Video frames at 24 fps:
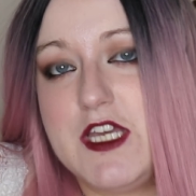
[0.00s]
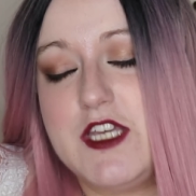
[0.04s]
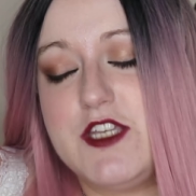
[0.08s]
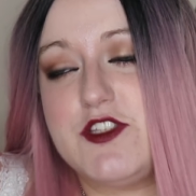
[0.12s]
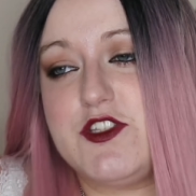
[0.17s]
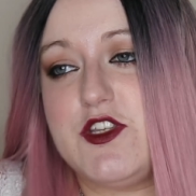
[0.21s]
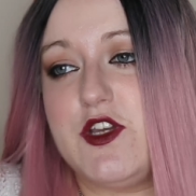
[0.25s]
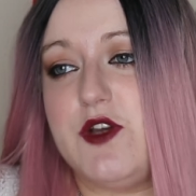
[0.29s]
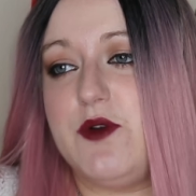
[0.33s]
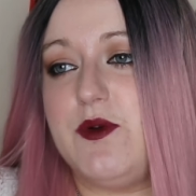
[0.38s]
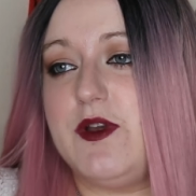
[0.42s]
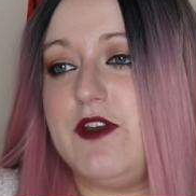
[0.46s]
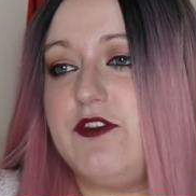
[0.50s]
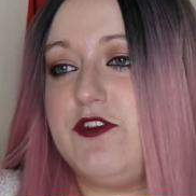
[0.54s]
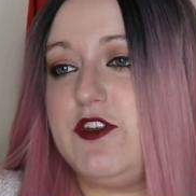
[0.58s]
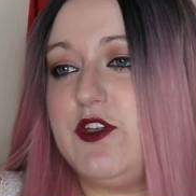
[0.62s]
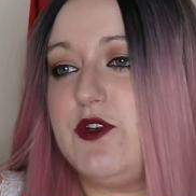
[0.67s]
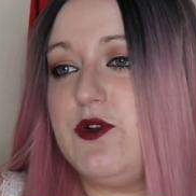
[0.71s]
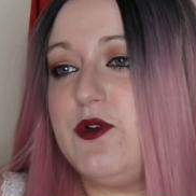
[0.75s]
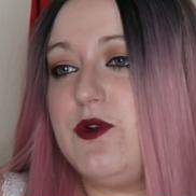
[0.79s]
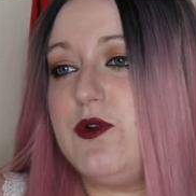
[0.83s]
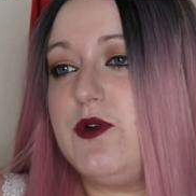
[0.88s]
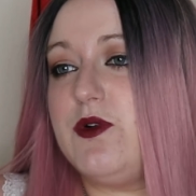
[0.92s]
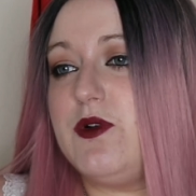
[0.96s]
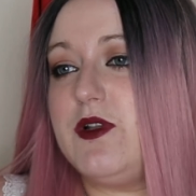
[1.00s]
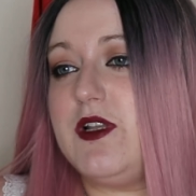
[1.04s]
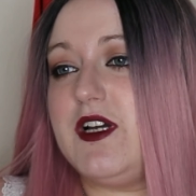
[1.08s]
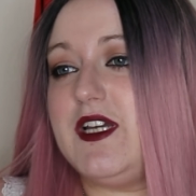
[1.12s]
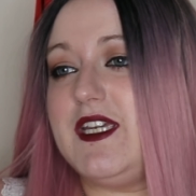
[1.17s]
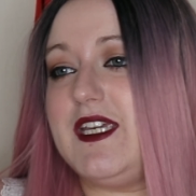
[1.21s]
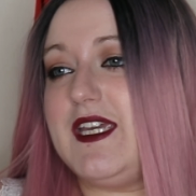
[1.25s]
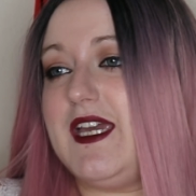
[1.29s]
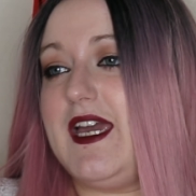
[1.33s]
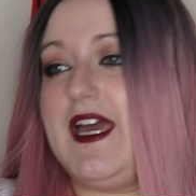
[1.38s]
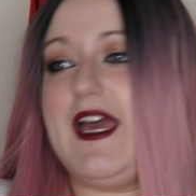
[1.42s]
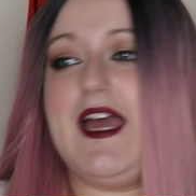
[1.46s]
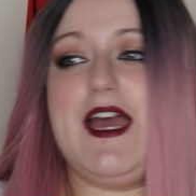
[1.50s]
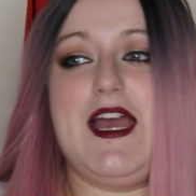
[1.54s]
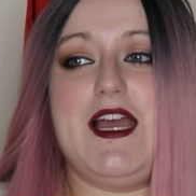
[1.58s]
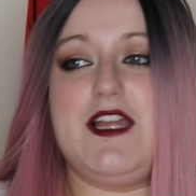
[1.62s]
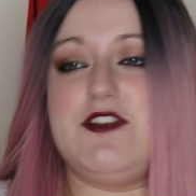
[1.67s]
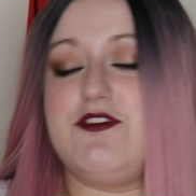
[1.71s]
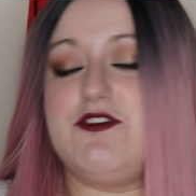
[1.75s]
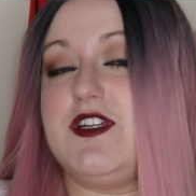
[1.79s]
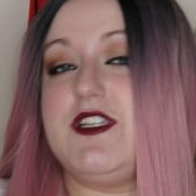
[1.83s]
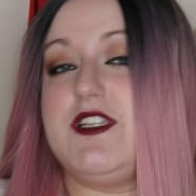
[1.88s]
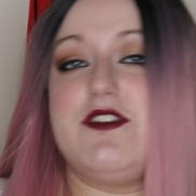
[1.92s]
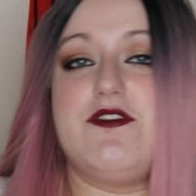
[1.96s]
So if you're like a
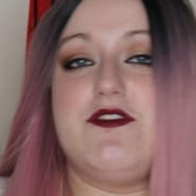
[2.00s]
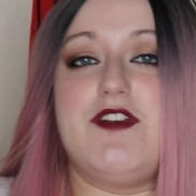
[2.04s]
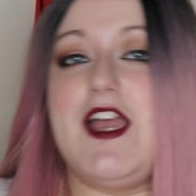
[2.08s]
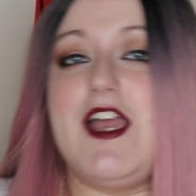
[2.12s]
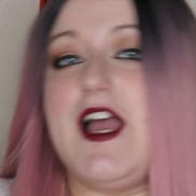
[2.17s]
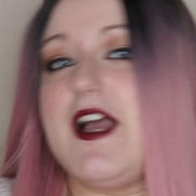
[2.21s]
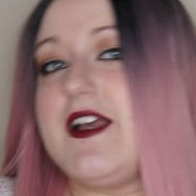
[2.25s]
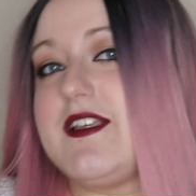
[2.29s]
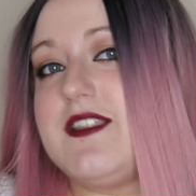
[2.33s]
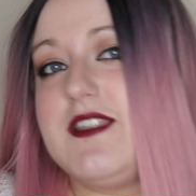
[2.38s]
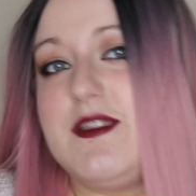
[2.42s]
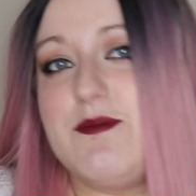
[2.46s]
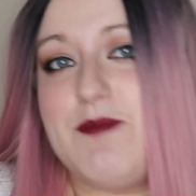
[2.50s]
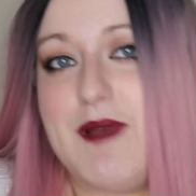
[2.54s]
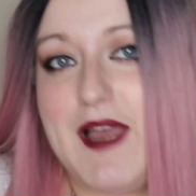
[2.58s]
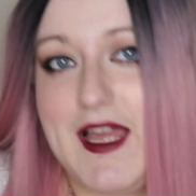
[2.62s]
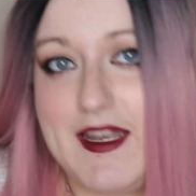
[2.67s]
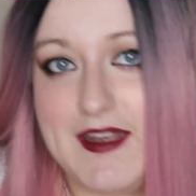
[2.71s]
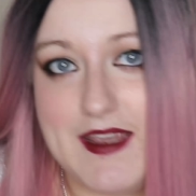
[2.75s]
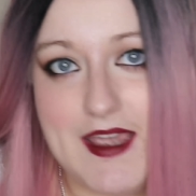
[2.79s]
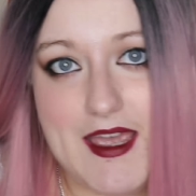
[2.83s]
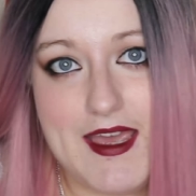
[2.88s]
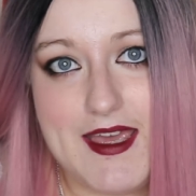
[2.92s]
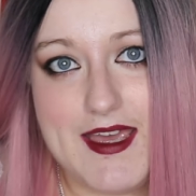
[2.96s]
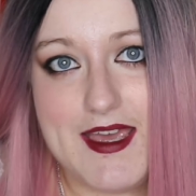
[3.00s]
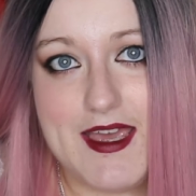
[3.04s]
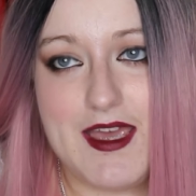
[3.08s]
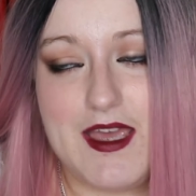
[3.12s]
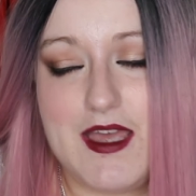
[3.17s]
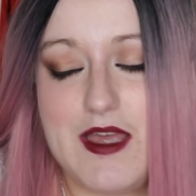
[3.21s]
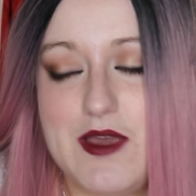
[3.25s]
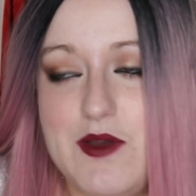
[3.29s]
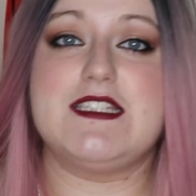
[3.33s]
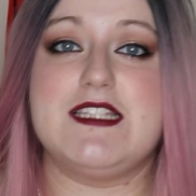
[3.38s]
hairdresser reacts to bad hair,